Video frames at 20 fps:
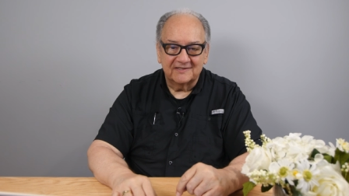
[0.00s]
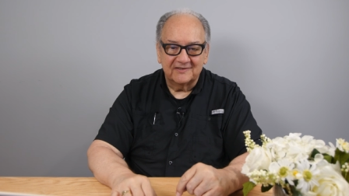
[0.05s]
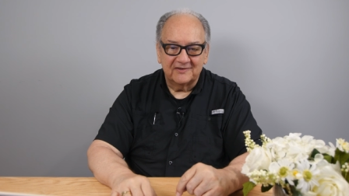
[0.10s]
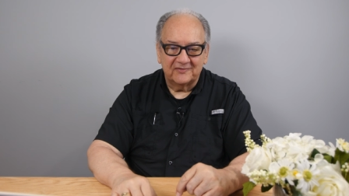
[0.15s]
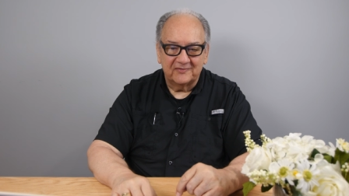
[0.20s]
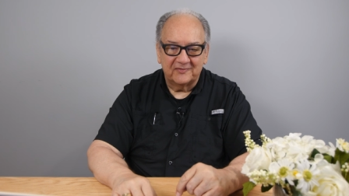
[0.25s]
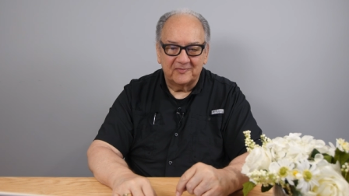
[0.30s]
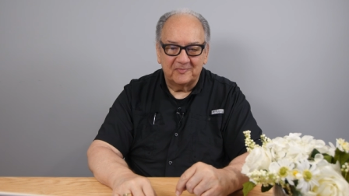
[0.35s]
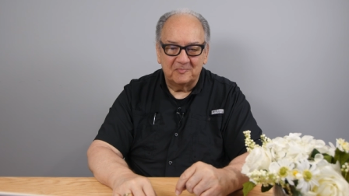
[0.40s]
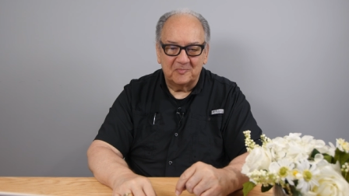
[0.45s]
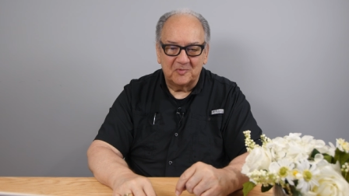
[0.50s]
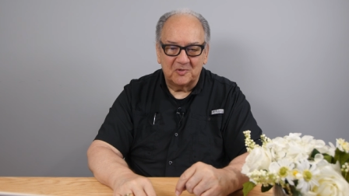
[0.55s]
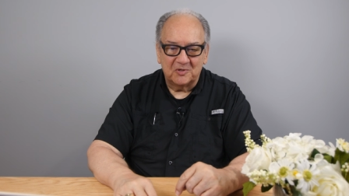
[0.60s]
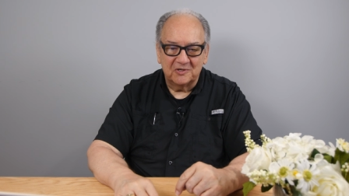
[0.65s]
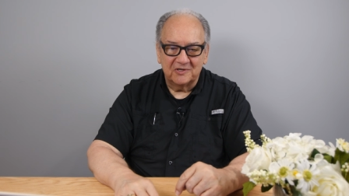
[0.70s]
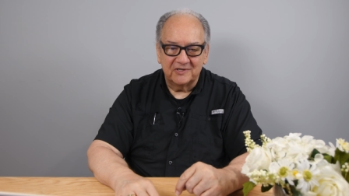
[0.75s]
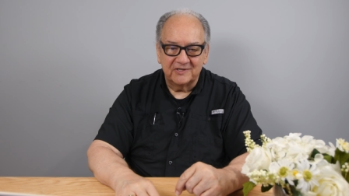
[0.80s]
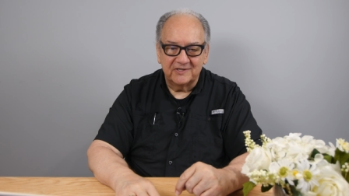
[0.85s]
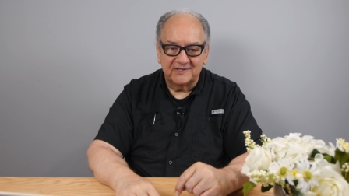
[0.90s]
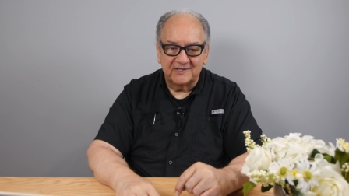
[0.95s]
of
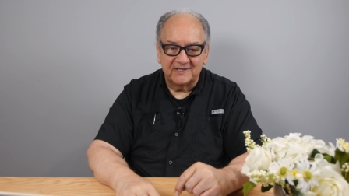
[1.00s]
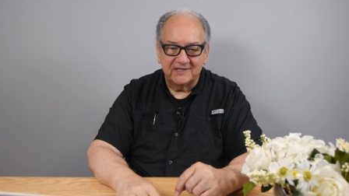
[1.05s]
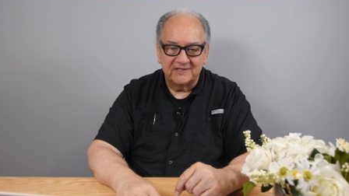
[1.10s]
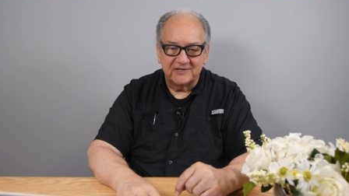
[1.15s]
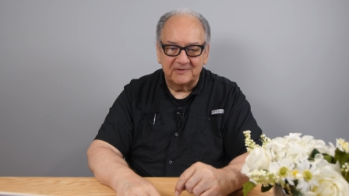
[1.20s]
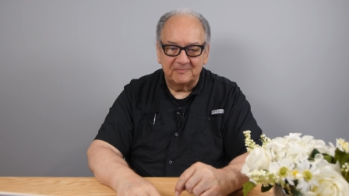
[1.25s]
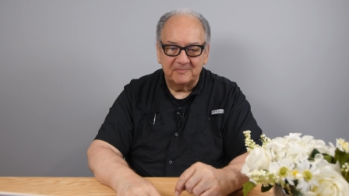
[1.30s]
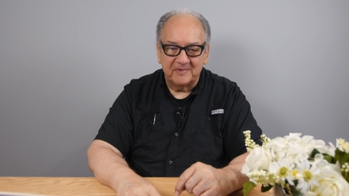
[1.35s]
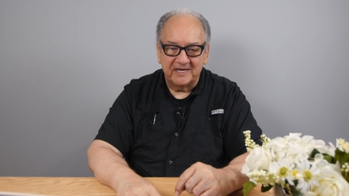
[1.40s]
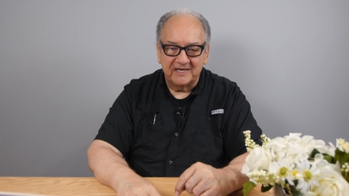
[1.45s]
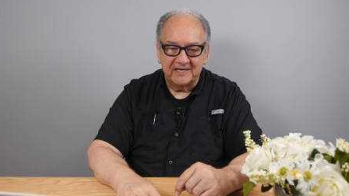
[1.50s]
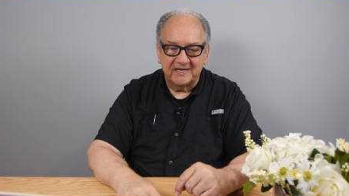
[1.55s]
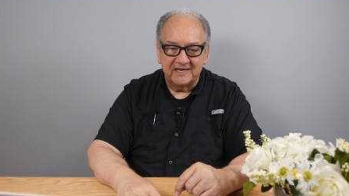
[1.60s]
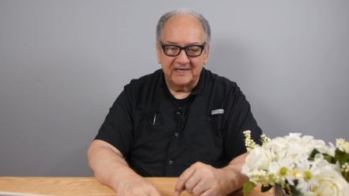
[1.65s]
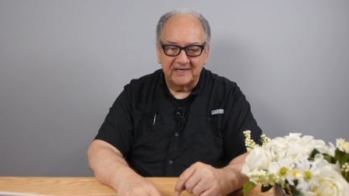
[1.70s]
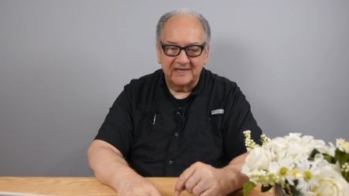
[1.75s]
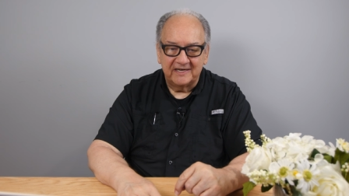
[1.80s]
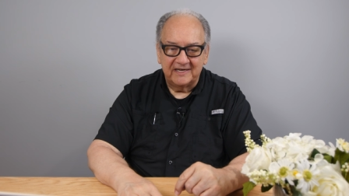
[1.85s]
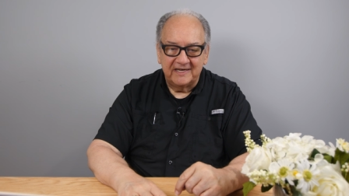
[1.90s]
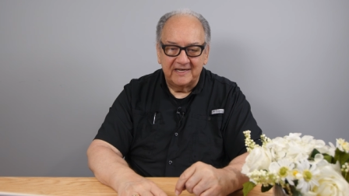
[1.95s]
moral decision
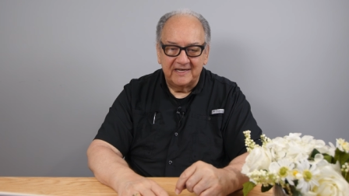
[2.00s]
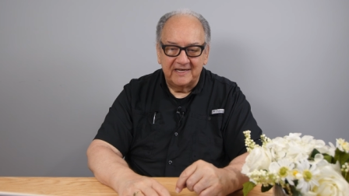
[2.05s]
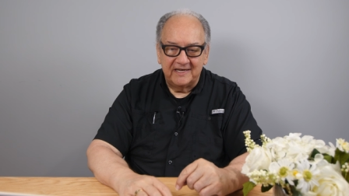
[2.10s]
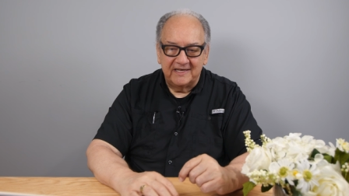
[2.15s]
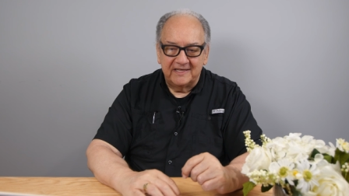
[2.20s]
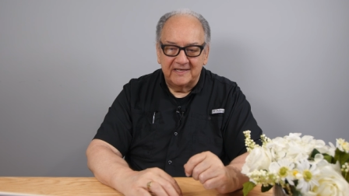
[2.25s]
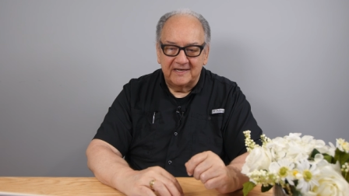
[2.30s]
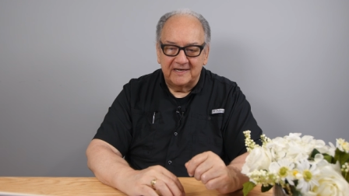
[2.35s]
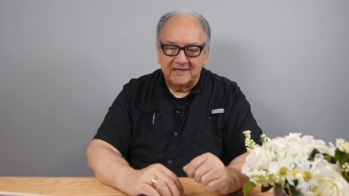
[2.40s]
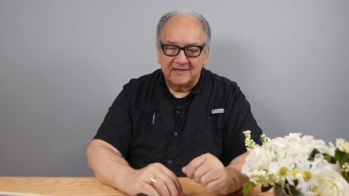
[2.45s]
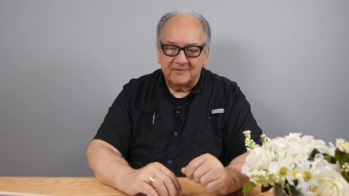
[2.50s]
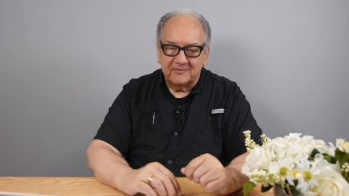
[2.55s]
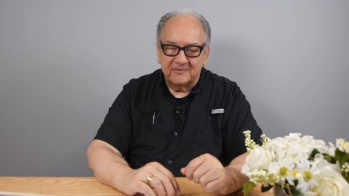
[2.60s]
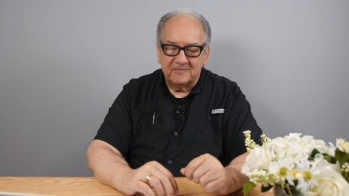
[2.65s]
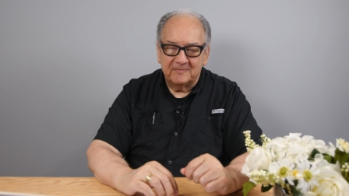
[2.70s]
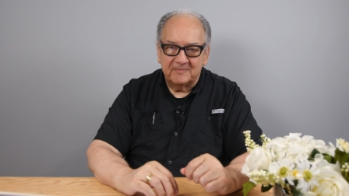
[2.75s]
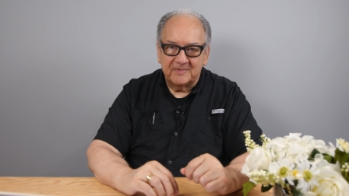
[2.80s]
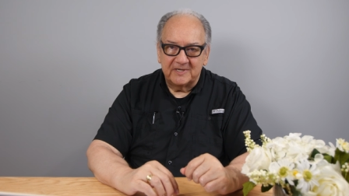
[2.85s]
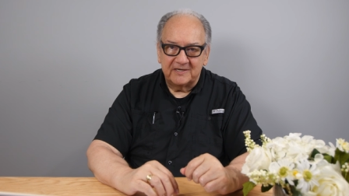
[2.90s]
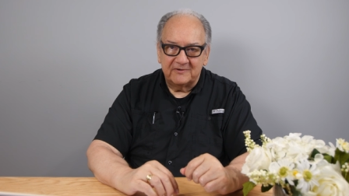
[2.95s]
making. Uh,
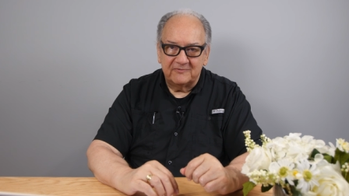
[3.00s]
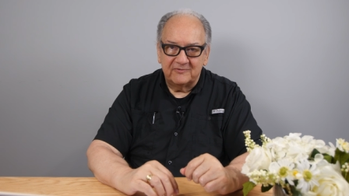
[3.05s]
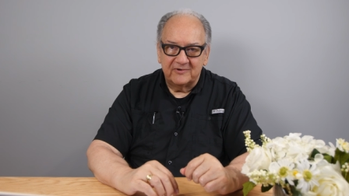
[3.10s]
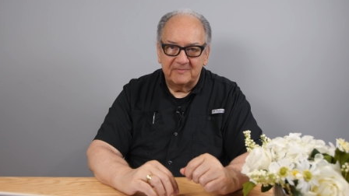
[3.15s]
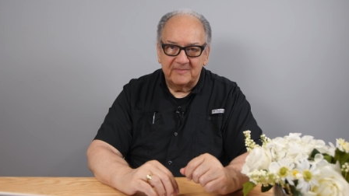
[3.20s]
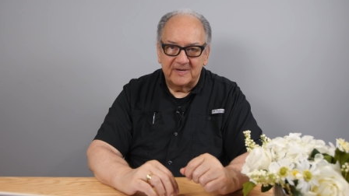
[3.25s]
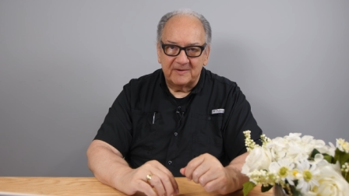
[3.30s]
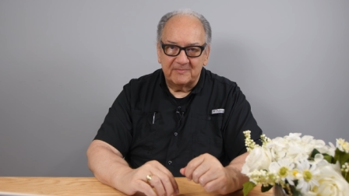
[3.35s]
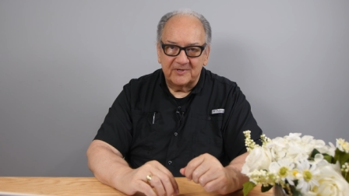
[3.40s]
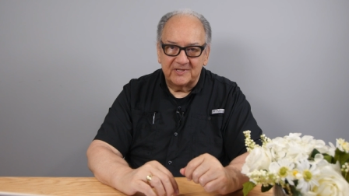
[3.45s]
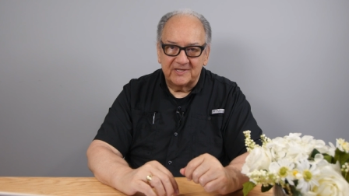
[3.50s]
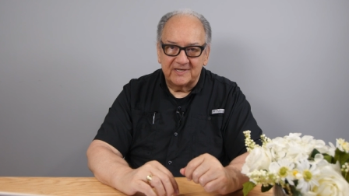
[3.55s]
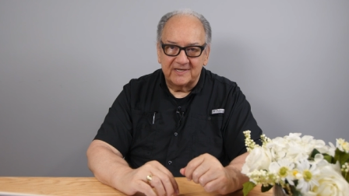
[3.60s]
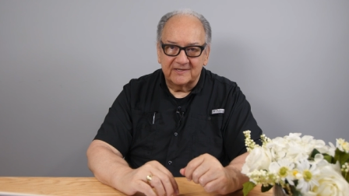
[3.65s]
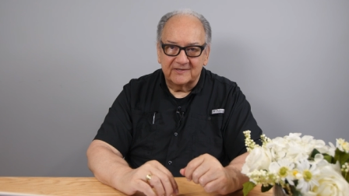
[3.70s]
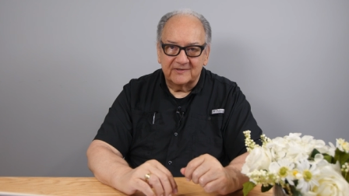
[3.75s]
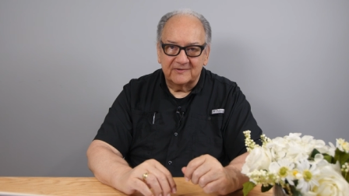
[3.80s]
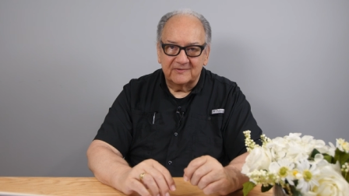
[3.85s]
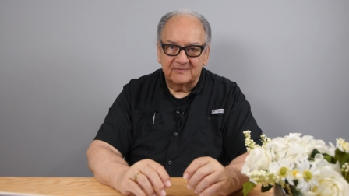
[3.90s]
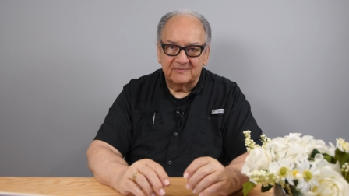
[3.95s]
but remember
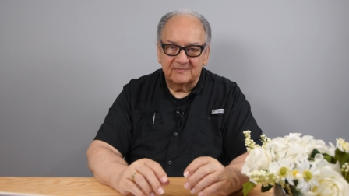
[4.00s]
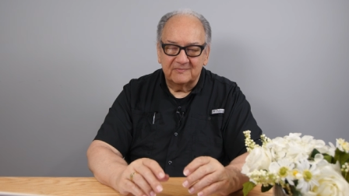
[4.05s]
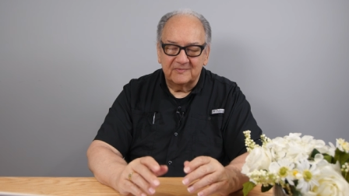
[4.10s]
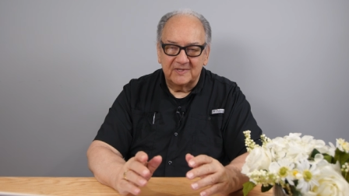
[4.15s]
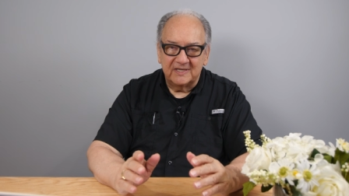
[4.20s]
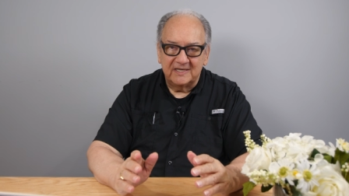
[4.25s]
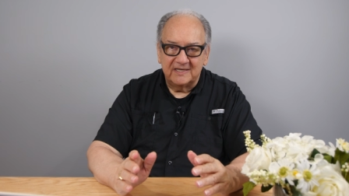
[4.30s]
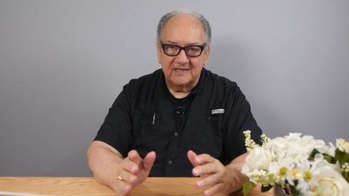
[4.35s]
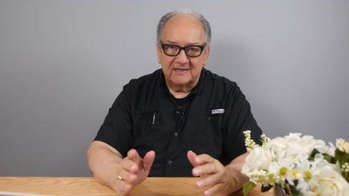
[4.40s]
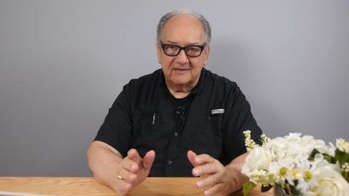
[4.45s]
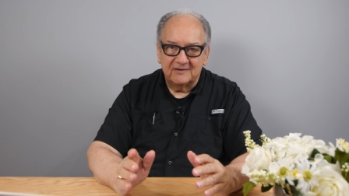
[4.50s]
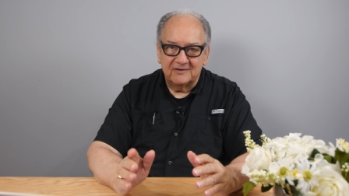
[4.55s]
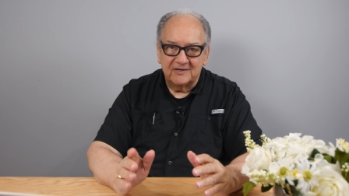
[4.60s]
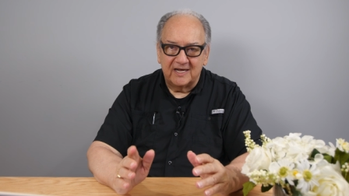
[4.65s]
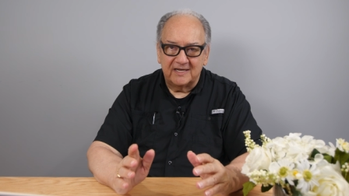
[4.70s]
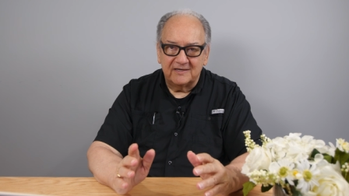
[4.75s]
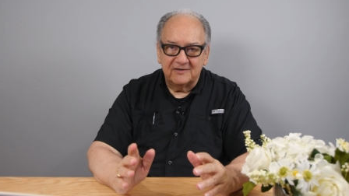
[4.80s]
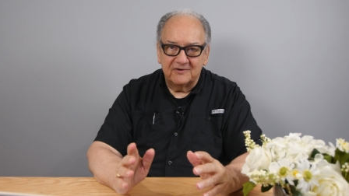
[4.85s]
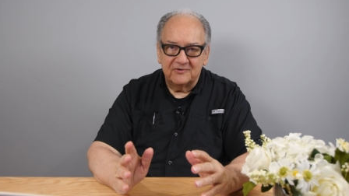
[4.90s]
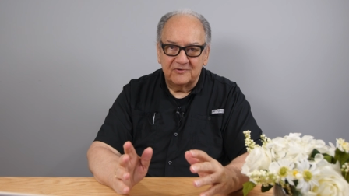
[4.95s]
this it,
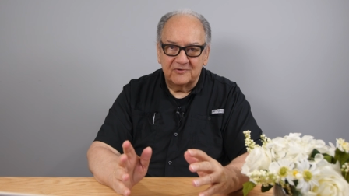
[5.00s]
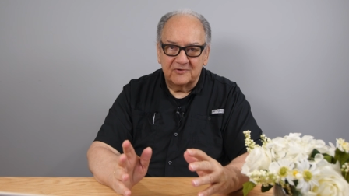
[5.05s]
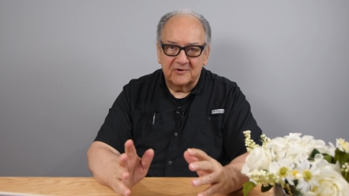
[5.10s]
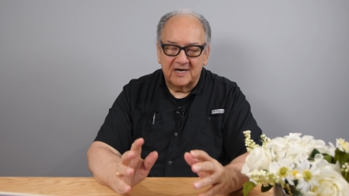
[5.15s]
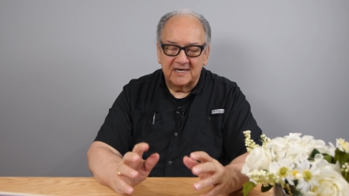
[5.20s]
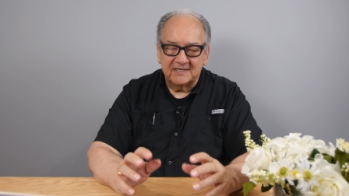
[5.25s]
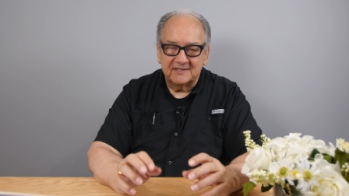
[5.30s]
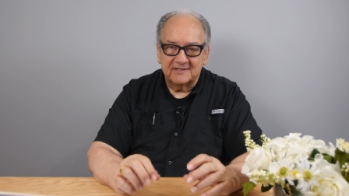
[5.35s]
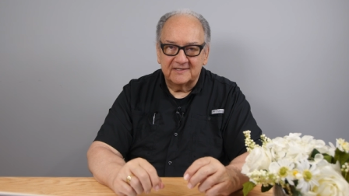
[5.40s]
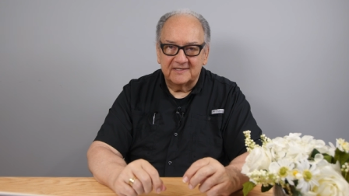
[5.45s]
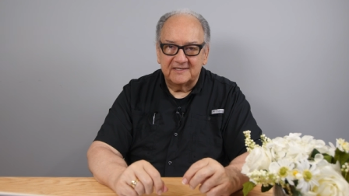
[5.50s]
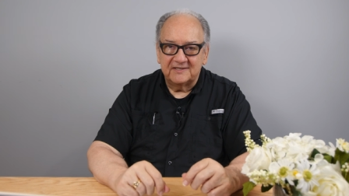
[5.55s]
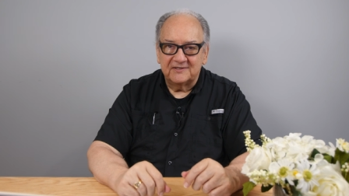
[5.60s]
at New Horizons